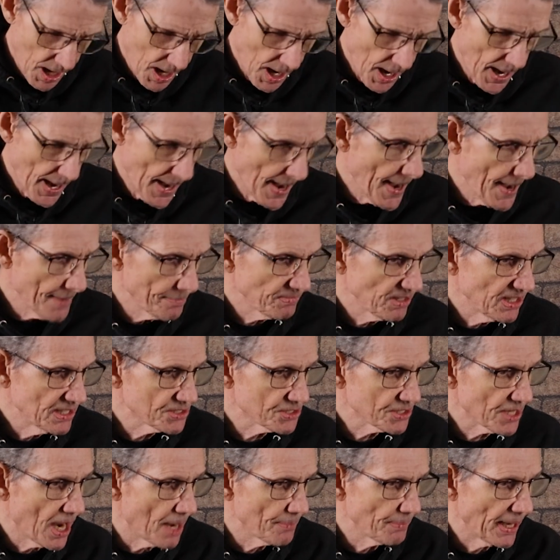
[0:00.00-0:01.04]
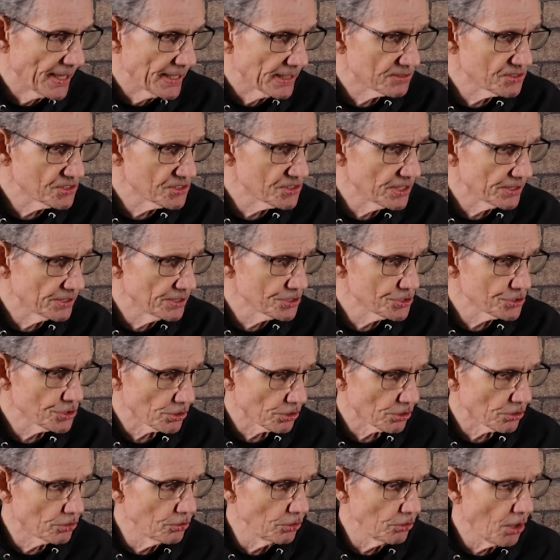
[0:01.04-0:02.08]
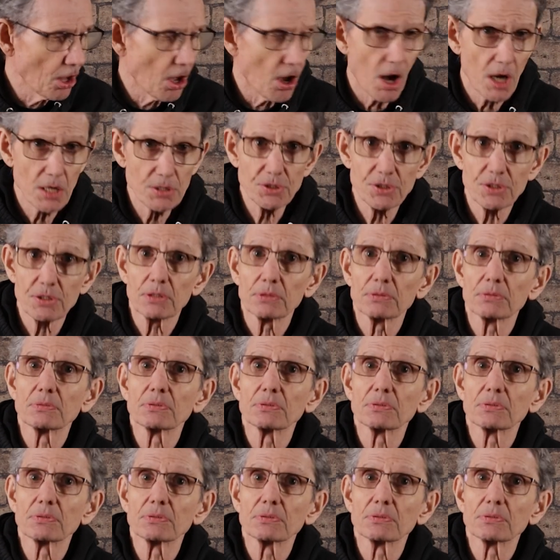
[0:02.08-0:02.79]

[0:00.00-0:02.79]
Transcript: It's got my signature gloss,